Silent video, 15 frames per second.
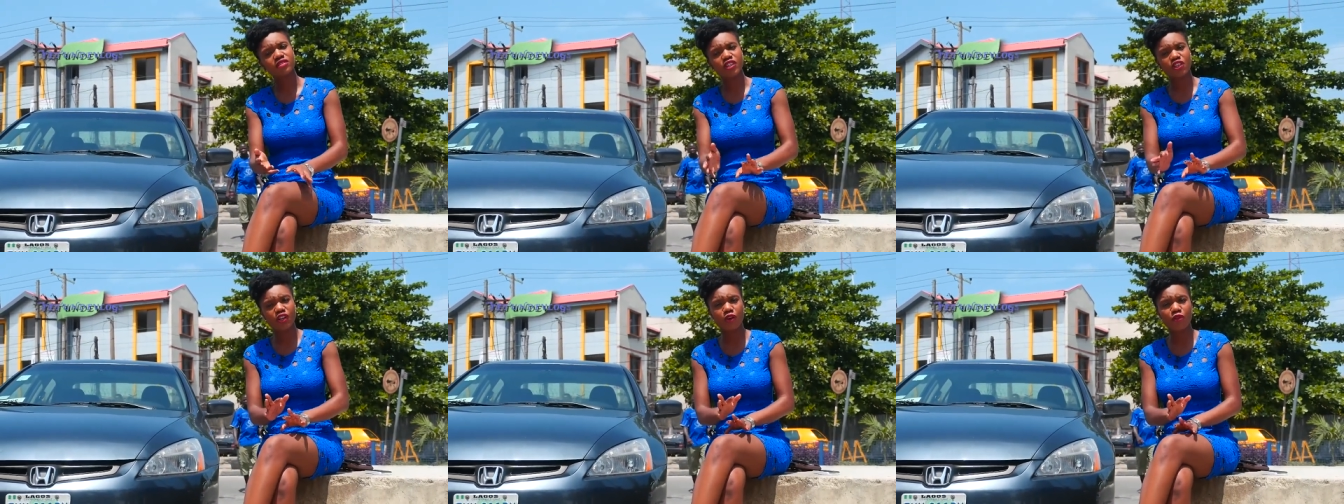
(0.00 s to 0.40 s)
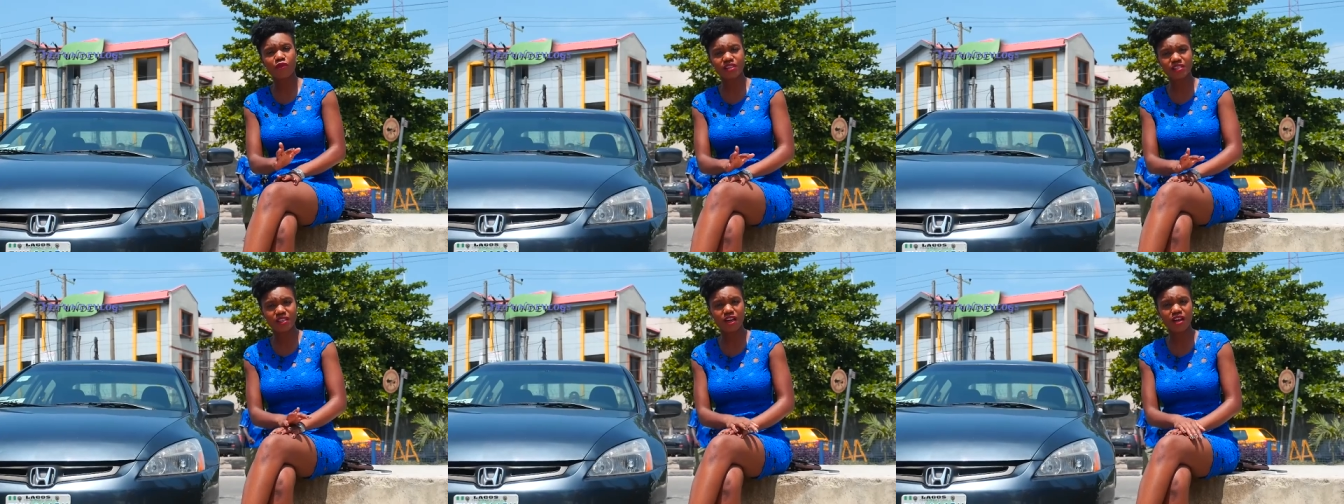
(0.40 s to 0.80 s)
you know,
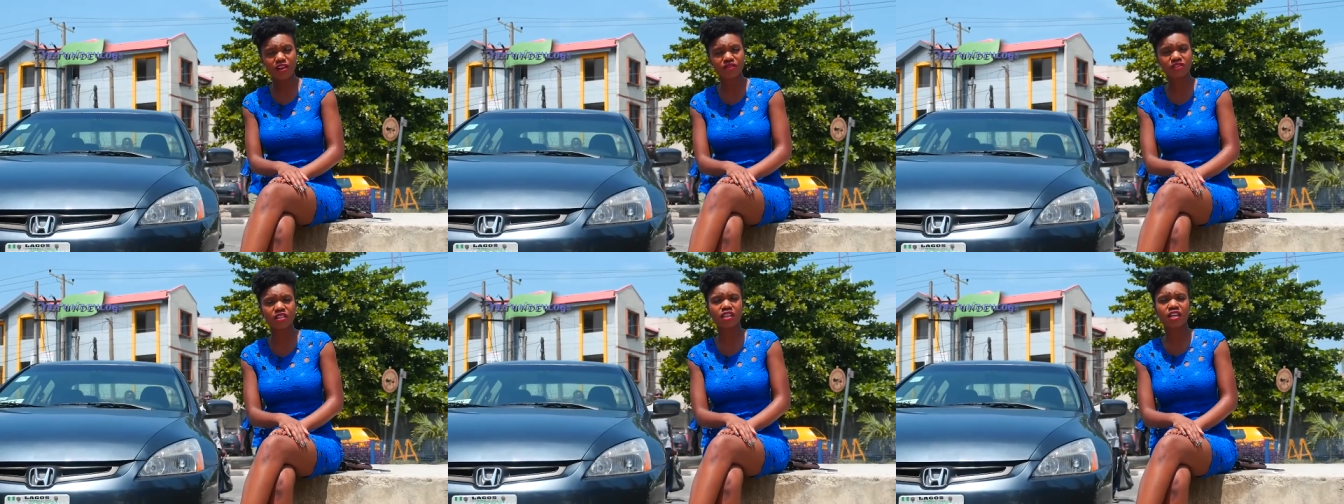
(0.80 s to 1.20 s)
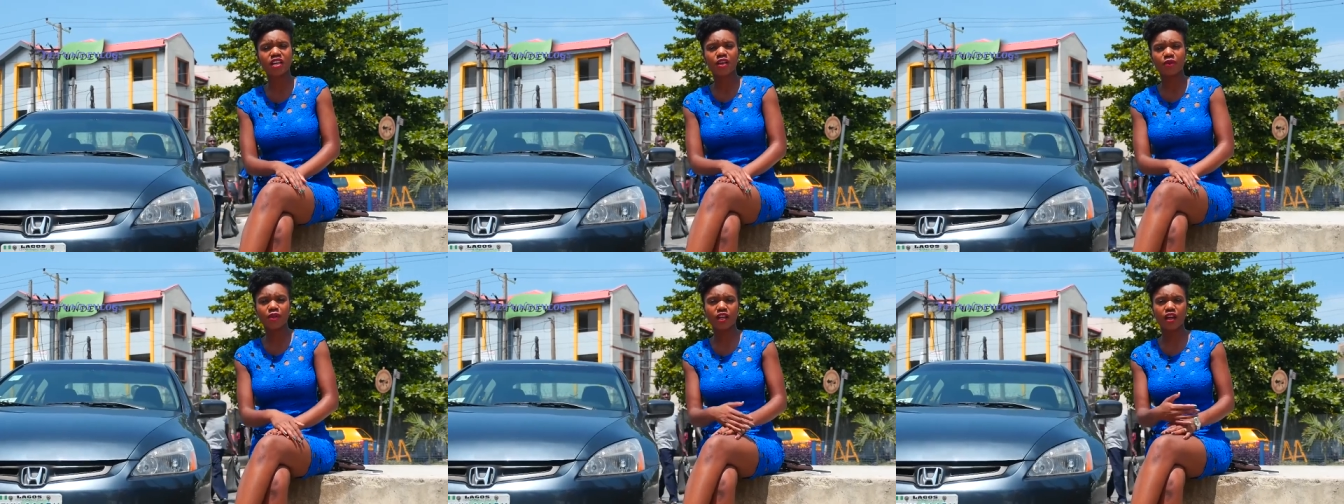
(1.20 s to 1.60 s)
reserved
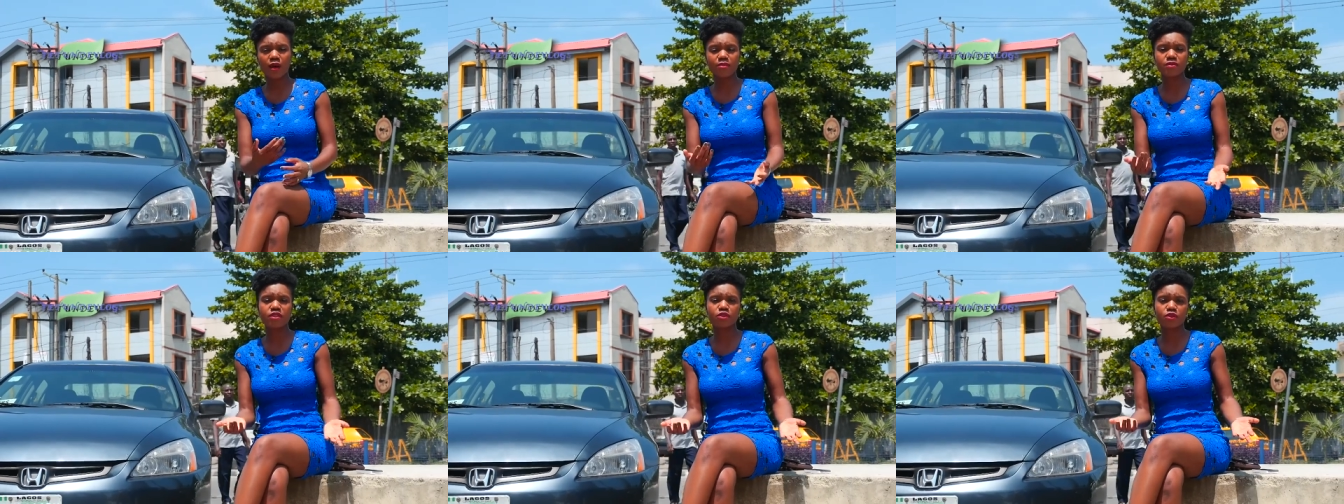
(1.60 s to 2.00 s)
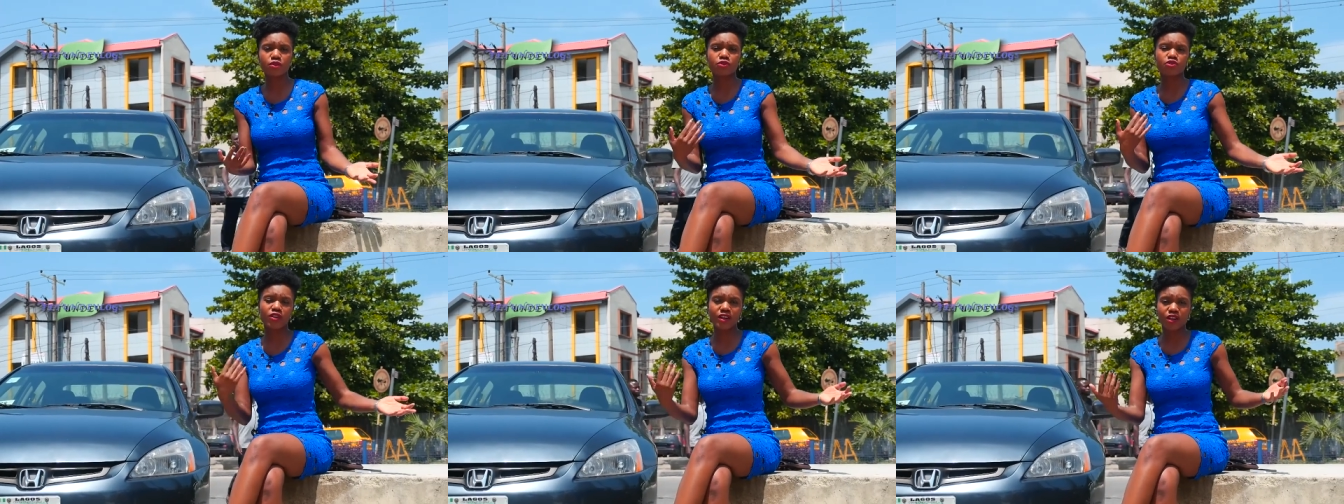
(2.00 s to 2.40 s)
when it comes
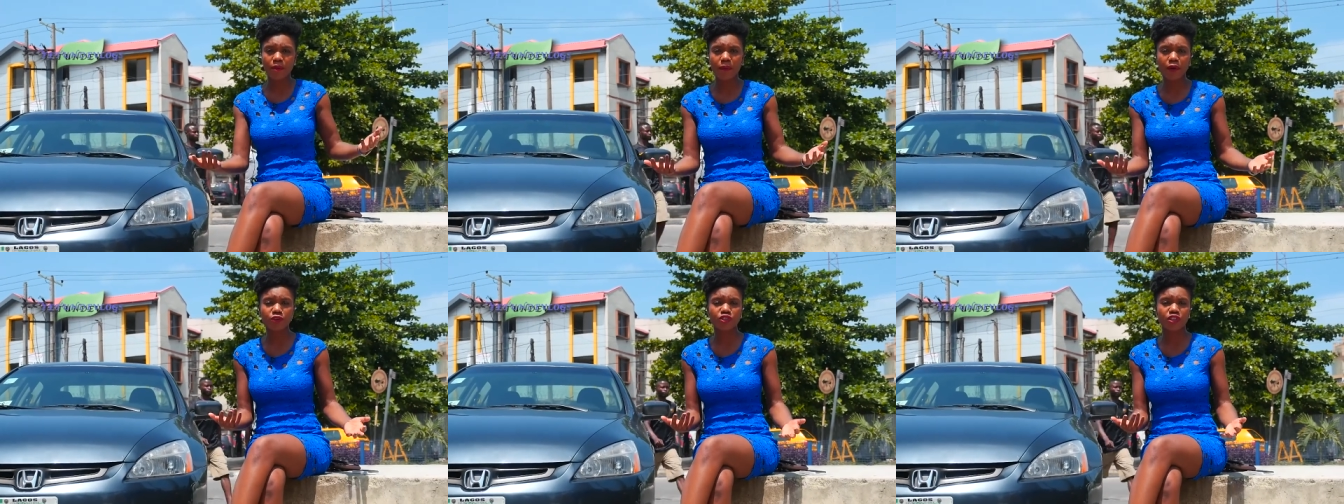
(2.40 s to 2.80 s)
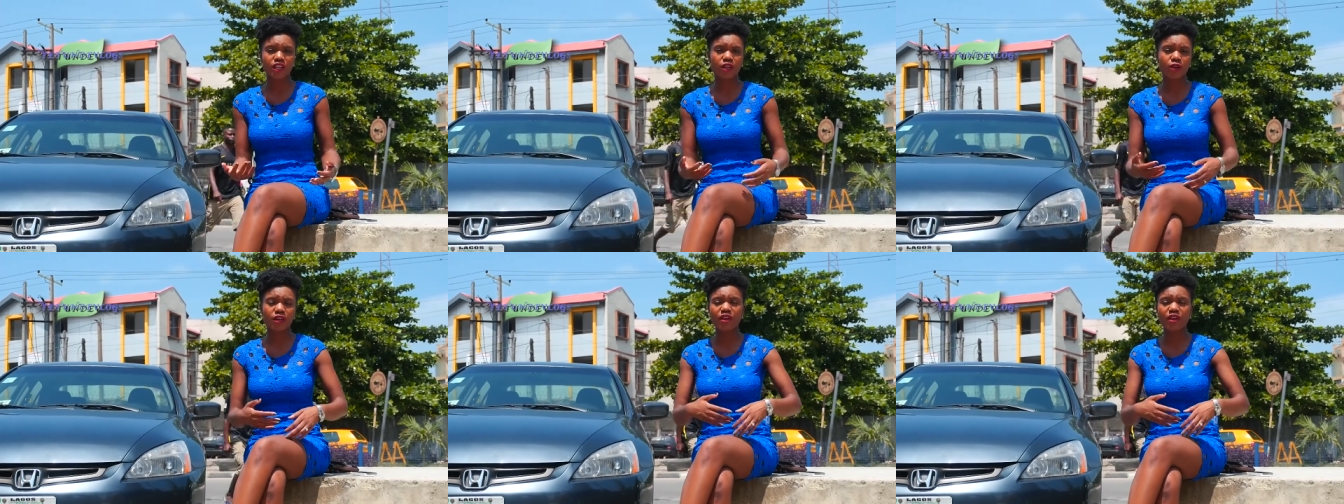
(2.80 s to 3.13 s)
to trying to approach a girl.